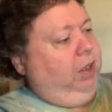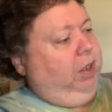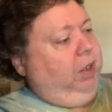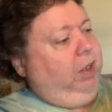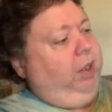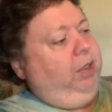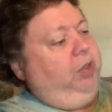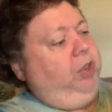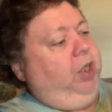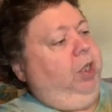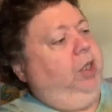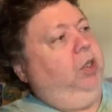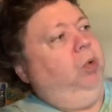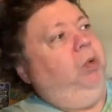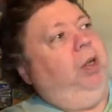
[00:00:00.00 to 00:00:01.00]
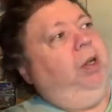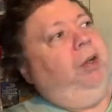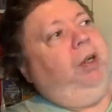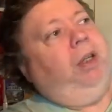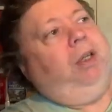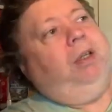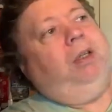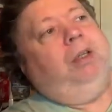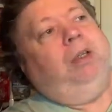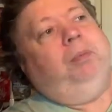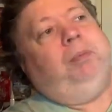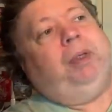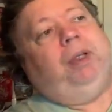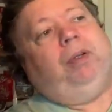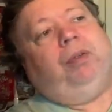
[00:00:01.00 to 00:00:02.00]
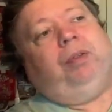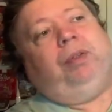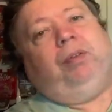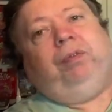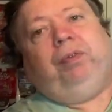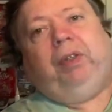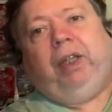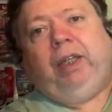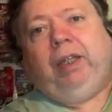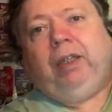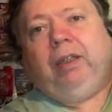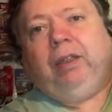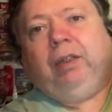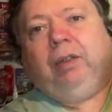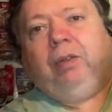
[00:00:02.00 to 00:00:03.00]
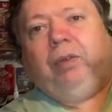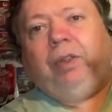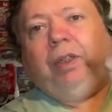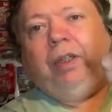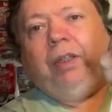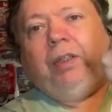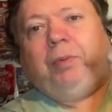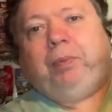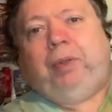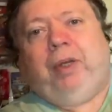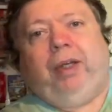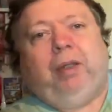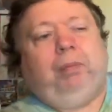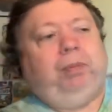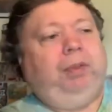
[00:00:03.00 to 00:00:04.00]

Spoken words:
And January, Peterson Flake with a nice pipe.